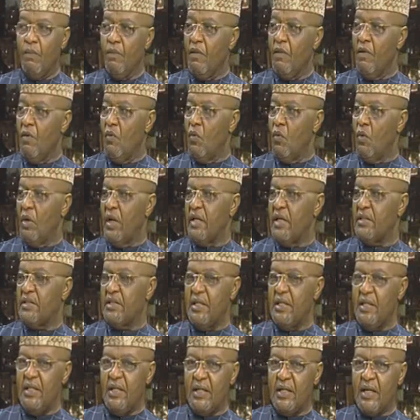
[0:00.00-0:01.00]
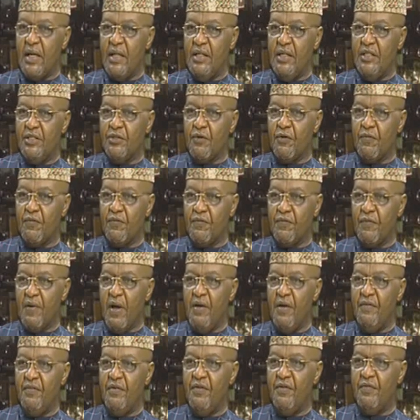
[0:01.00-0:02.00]
will attend the rallies of
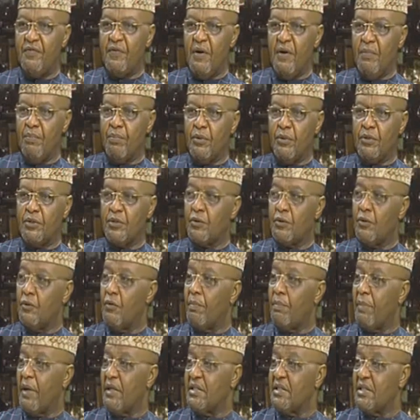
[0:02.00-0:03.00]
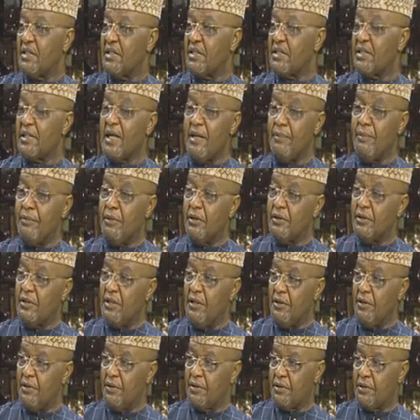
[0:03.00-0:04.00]
five different political parties
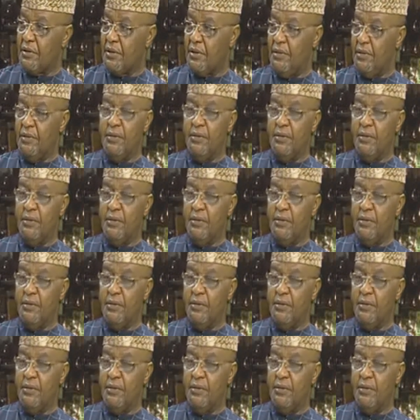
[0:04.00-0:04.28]
simultaneously